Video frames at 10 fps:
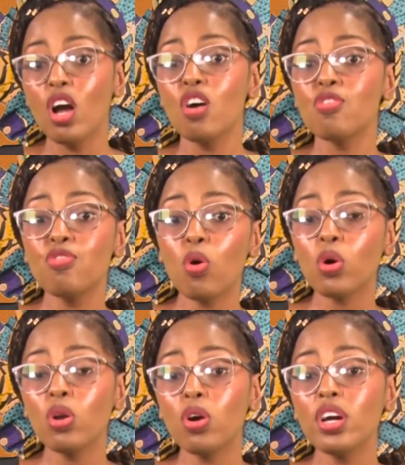
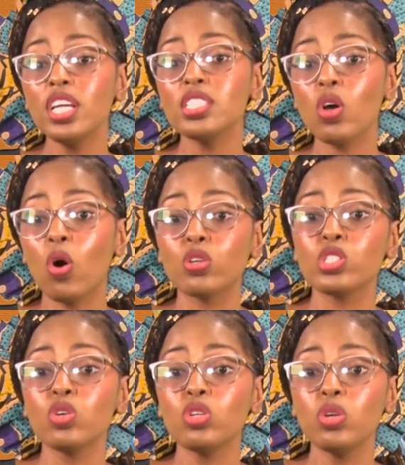Folklore is
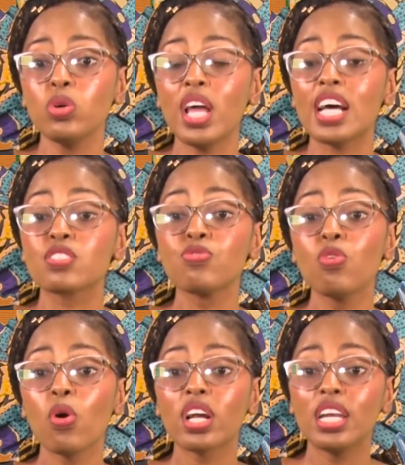also known as
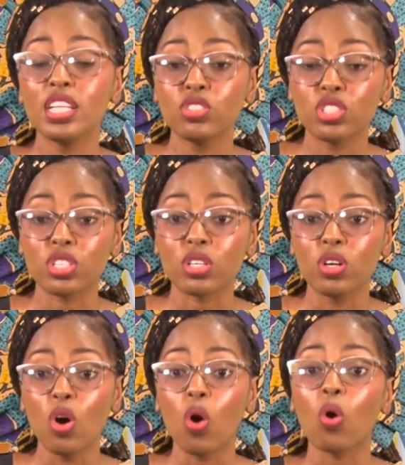folk literature
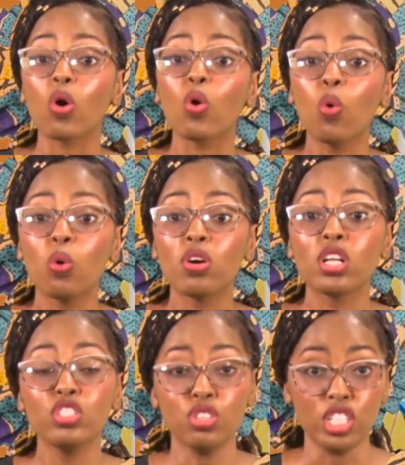or oral
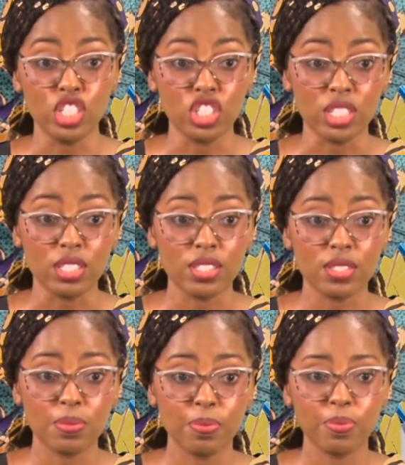
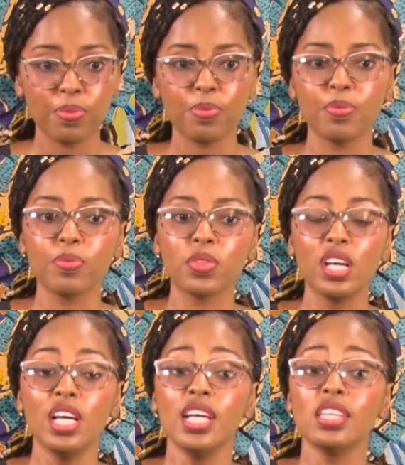traditions.
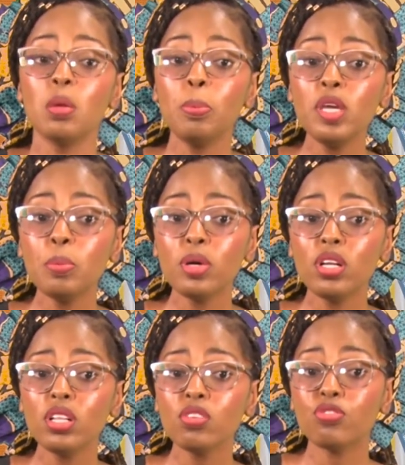The
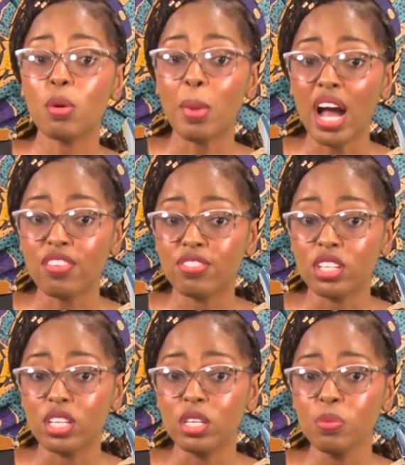people from
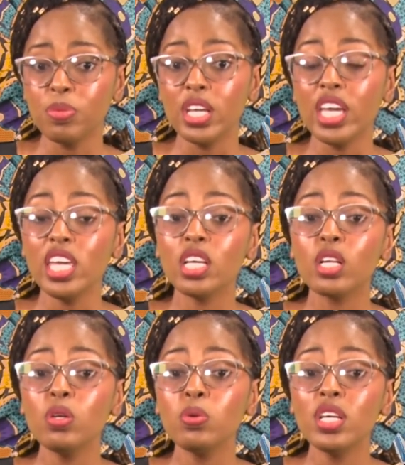Africa
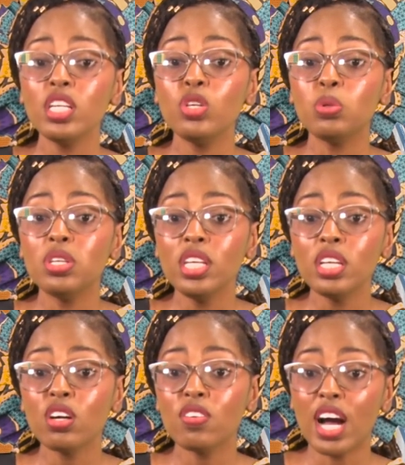included unique
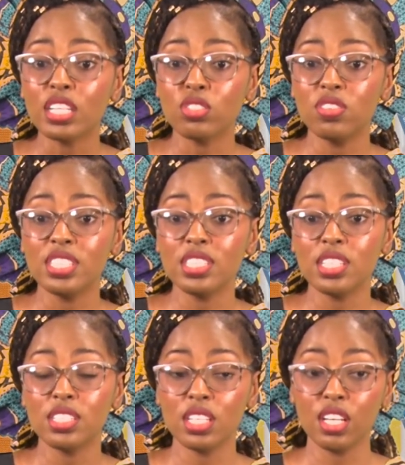
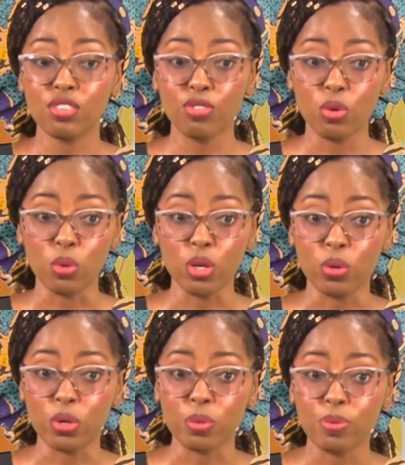characteristics to their
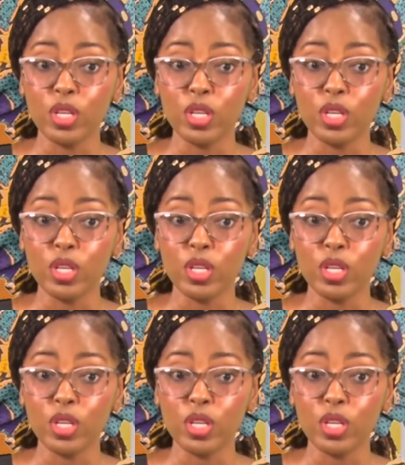folklore,